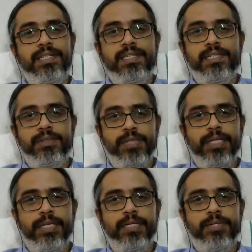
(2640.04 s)

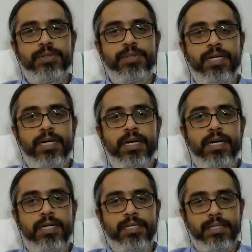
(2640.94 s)
You should
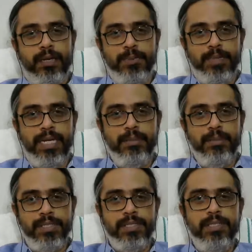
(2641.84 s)
compute
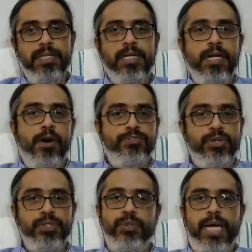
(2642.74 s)
neighbors. Of
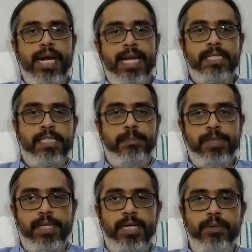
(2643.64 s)
course, you can accept
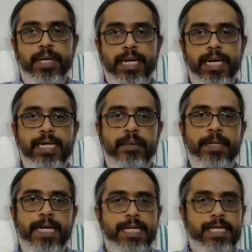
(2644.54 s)
your
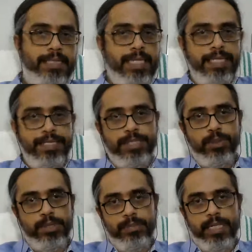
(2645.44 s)
incoming data as a list
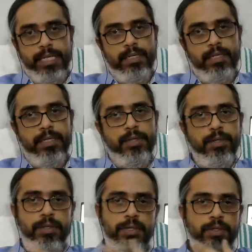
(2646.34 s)
or something.
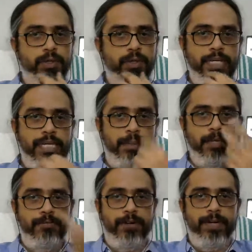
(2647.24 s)
Your
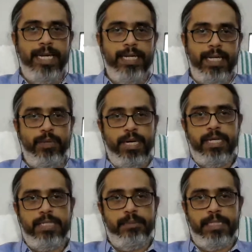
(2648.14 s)
incoming flower data you can
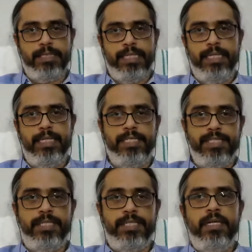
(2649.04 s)
accept as a
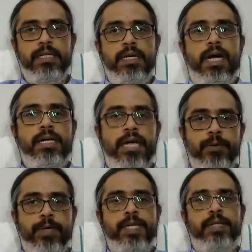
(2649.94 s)
list and
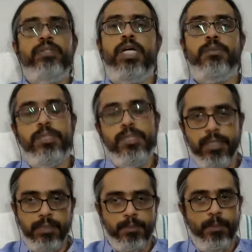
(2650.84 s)
convert into
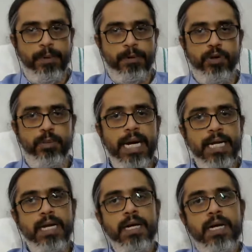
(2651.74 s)
the proper
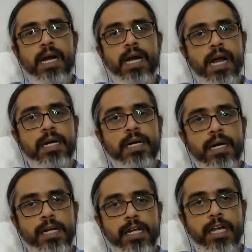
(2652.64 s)
format and
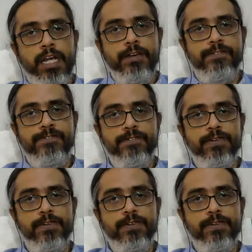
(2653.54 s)
give